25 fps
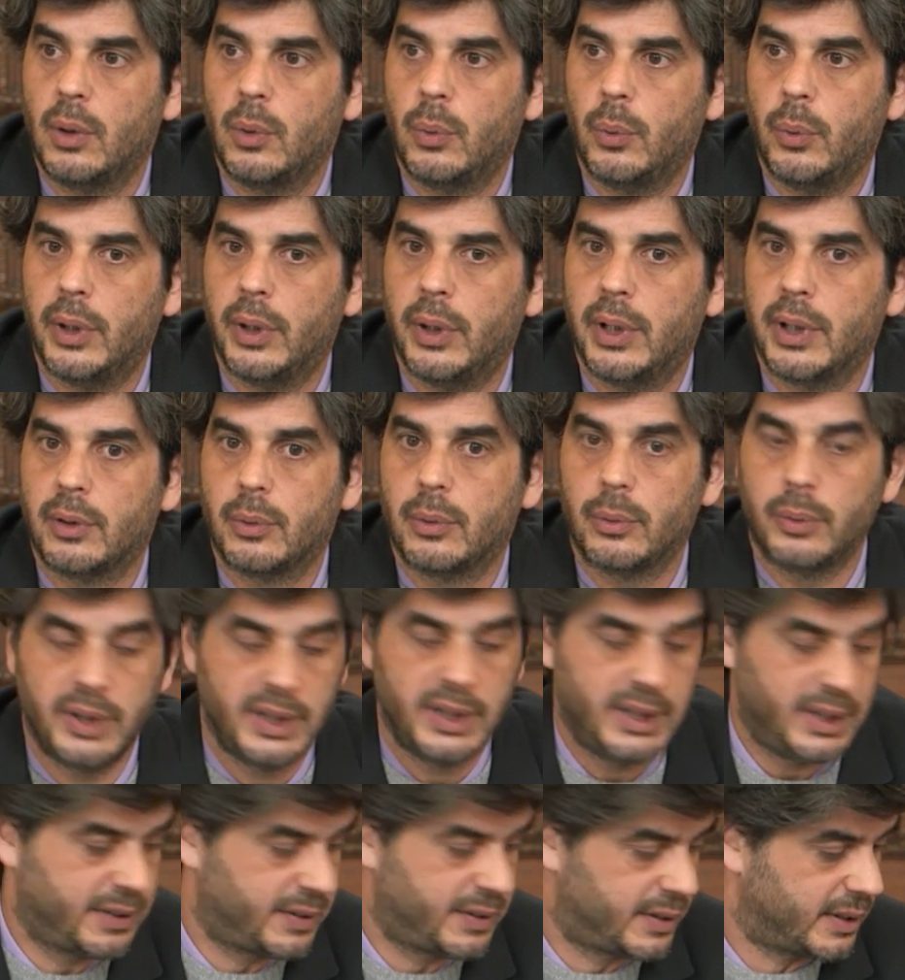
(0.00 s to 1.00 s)
when
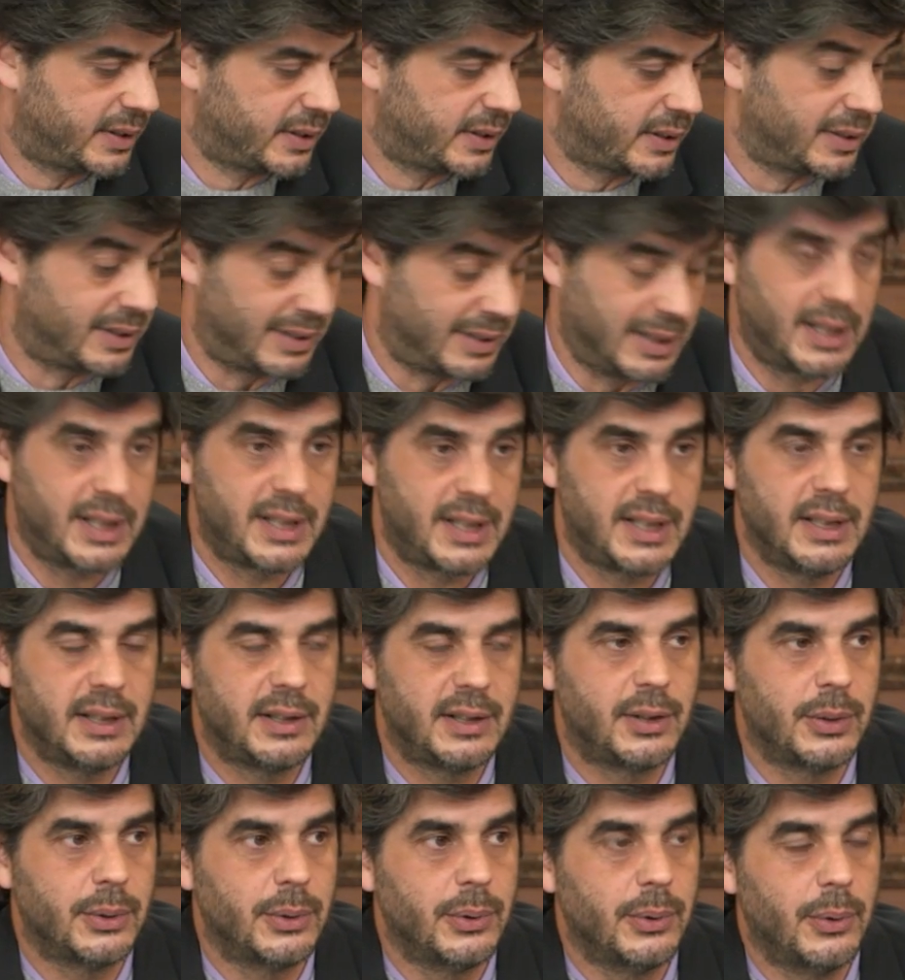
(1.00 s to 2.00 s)
we
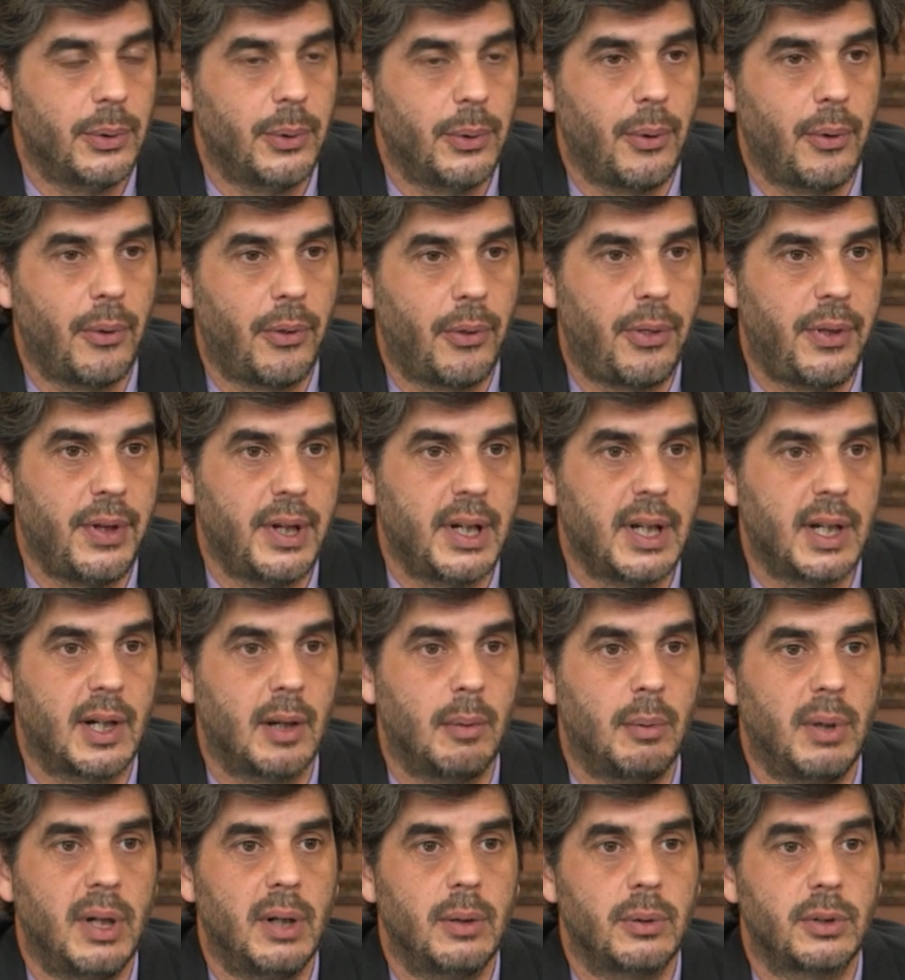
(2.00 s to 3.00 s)
started to
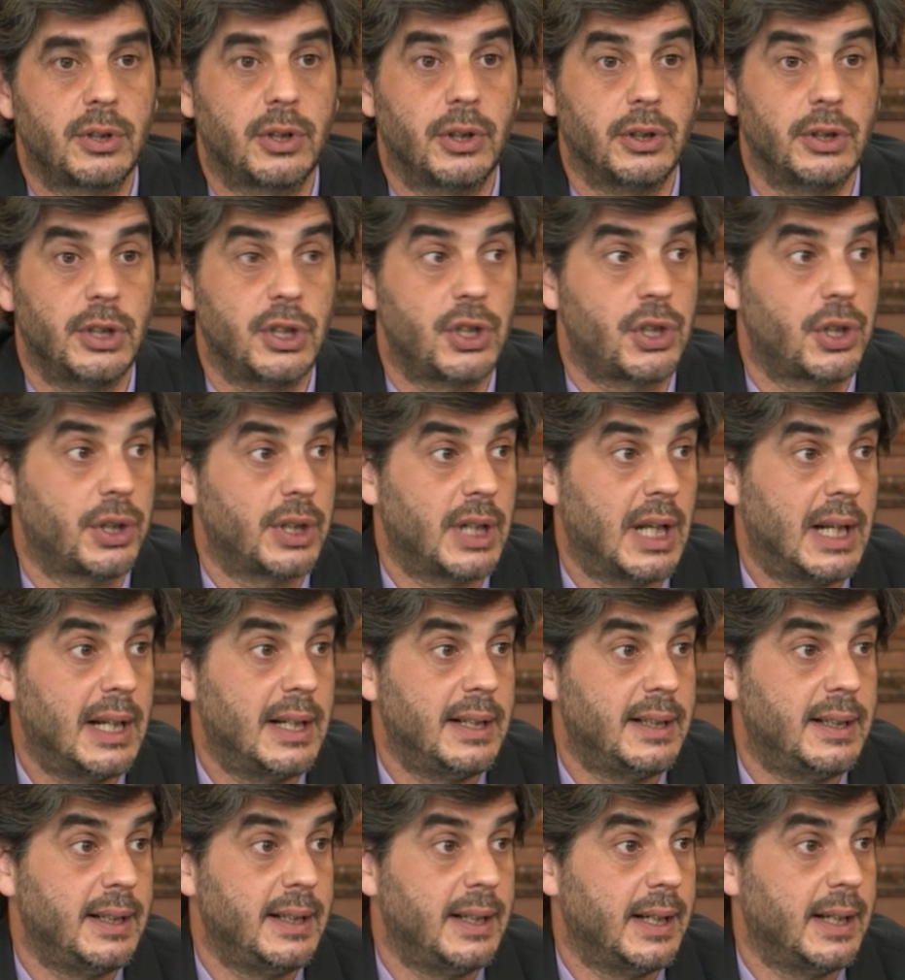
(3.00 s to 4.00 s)
think about
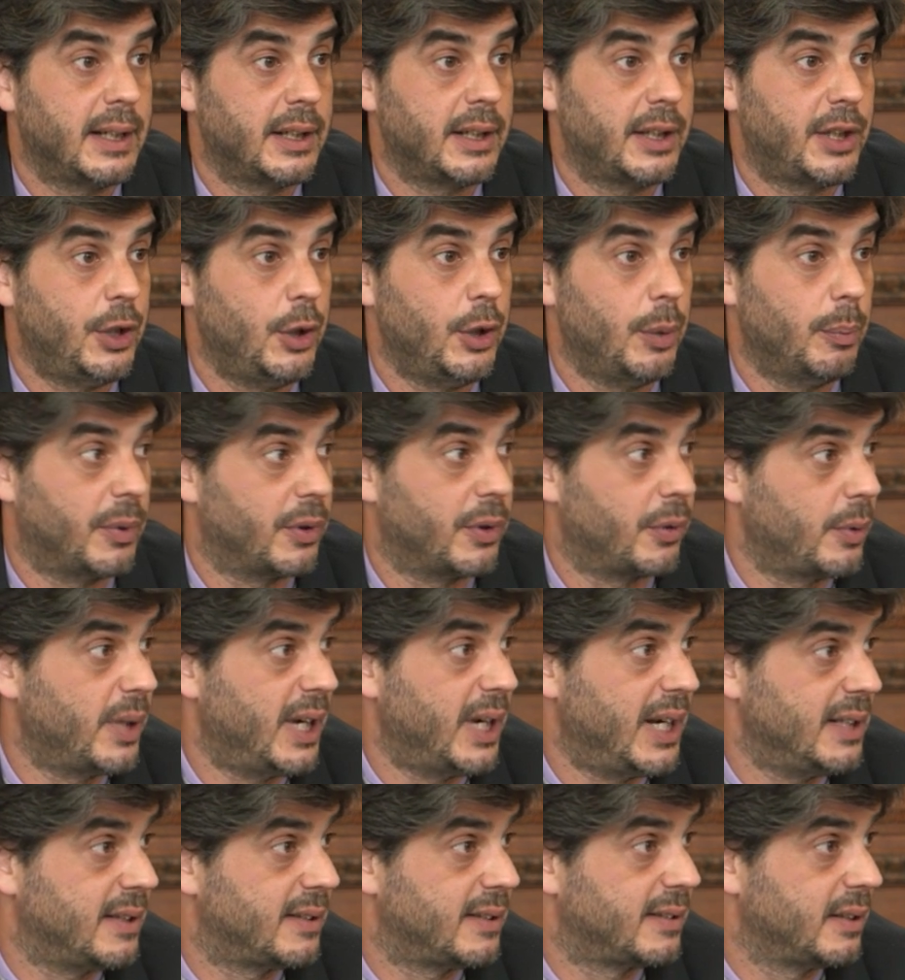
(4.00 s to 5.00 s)
conditionality and human
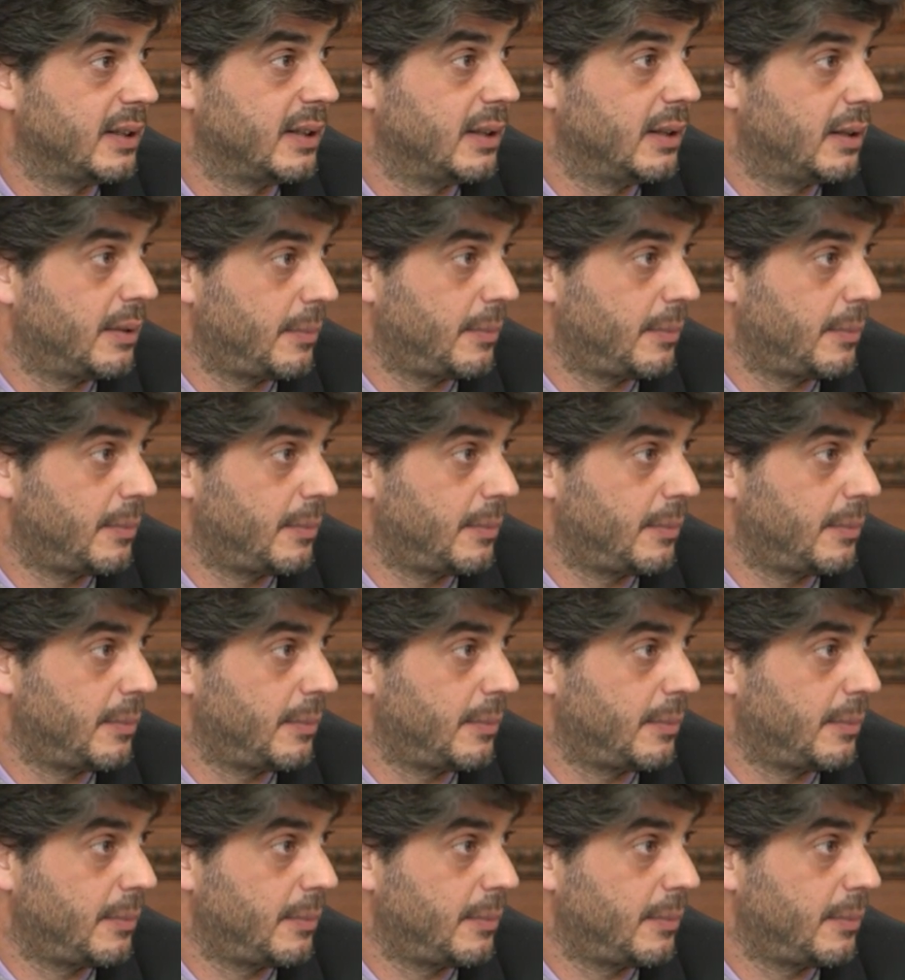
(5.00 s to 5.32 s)
rights.